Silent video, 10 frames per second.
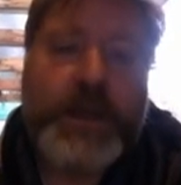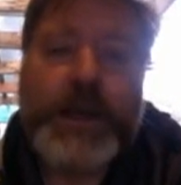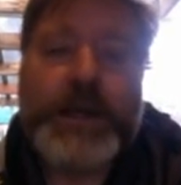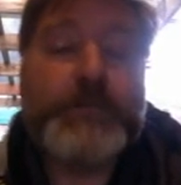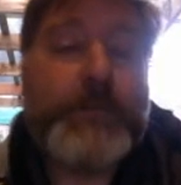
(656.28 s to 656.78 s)

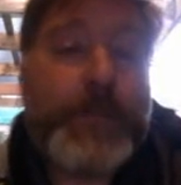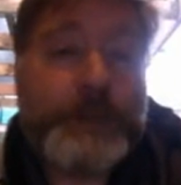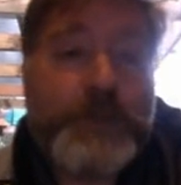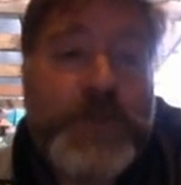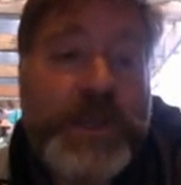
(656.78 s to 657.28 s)
And
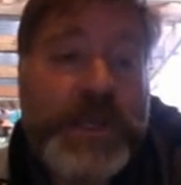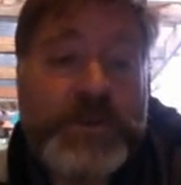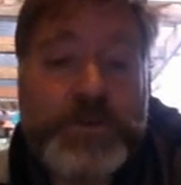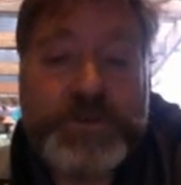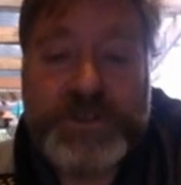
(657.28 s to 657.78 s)

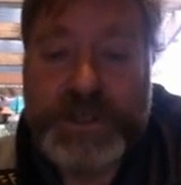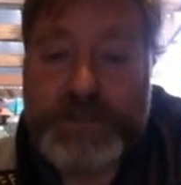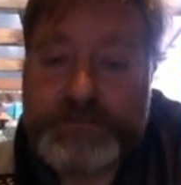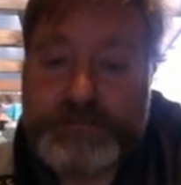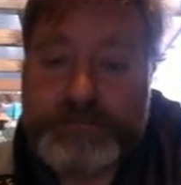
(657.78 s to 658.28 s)
of course, the
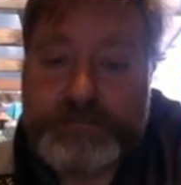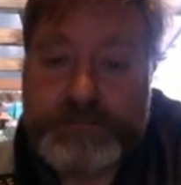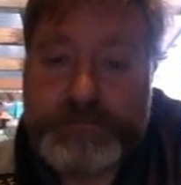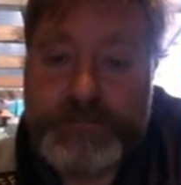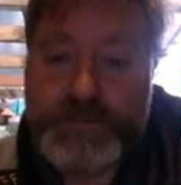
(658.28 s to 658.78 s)
internet
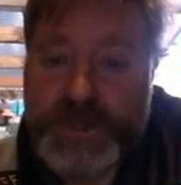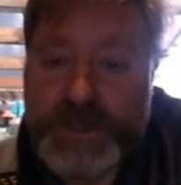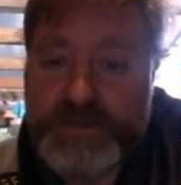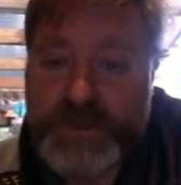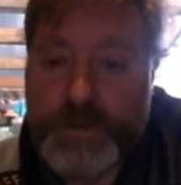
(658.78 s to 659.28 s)

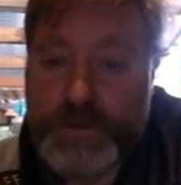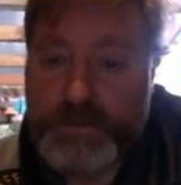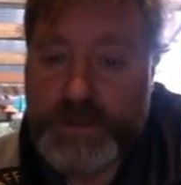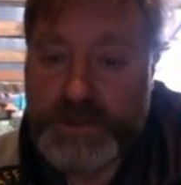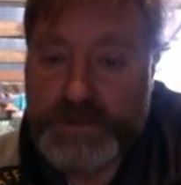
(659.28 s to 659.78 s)
changed our world
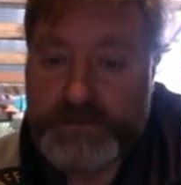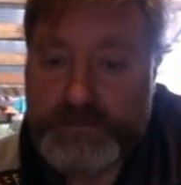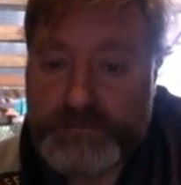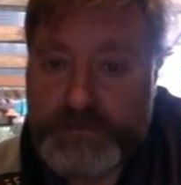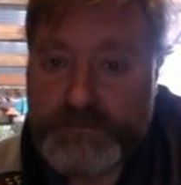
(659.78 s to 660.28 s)
completely. It